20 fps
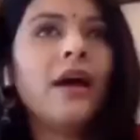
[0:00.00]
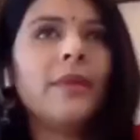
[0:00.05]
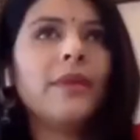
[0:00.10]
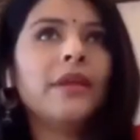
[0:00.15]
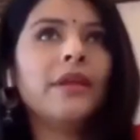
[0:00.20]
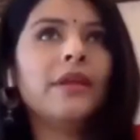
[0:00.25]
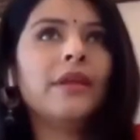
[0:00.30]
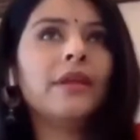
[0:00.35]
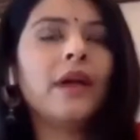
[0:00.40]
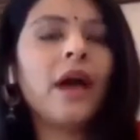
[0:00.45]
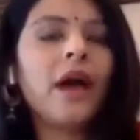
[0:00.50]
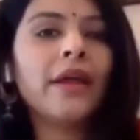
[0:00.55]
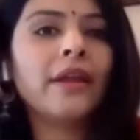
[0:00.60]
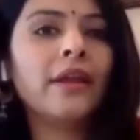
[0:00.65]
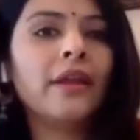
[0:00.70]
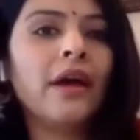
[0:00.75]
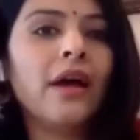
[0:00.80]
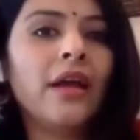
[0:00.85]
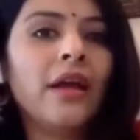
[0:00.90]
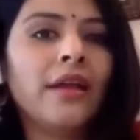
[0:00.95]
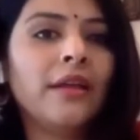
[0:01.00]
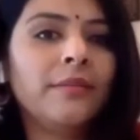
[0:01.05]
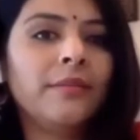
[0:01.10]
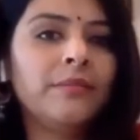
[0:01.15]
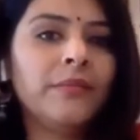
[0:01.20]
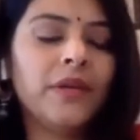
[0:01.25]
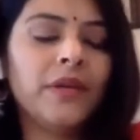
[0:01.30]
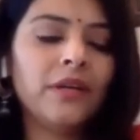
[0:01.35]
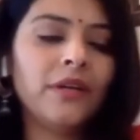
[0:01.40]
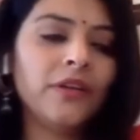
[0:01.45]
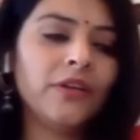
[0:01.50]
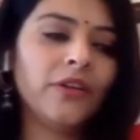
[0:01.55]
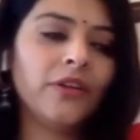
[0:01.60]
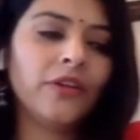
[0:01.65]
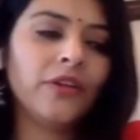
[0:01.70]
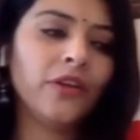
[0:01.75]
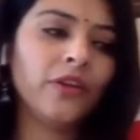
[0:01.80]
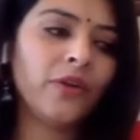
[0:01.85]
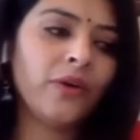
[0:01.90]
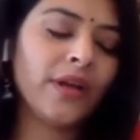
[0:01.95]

I mean, I, I, uh, you know,